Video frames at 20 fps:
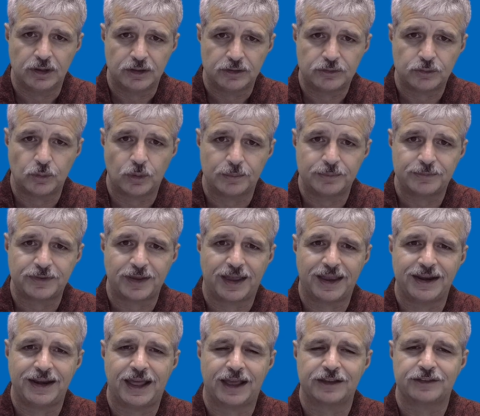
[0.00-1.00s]
to
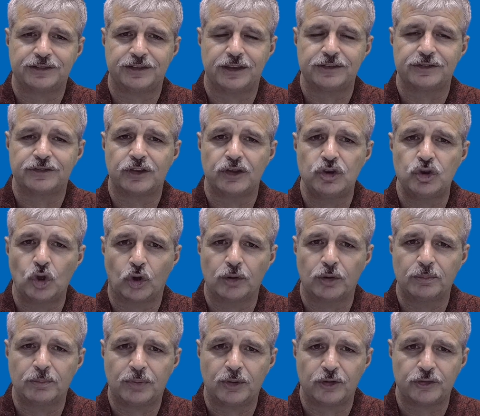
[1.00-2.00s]
obtain access to
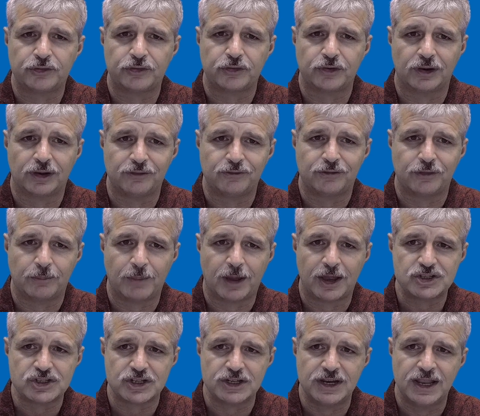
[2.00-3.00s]
non-personal
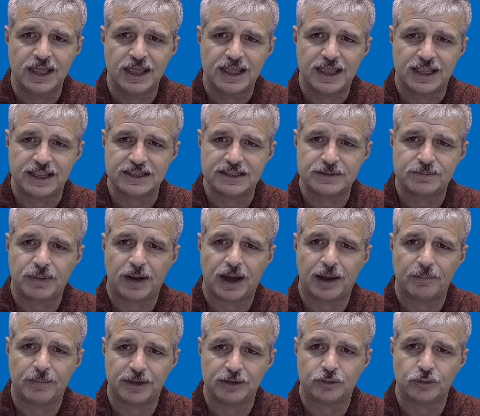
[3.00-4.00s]
information in
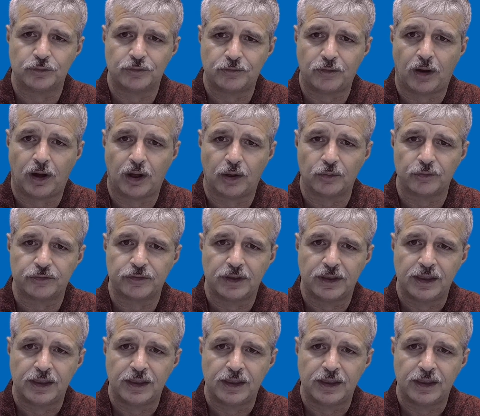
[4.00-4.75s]
departmental files,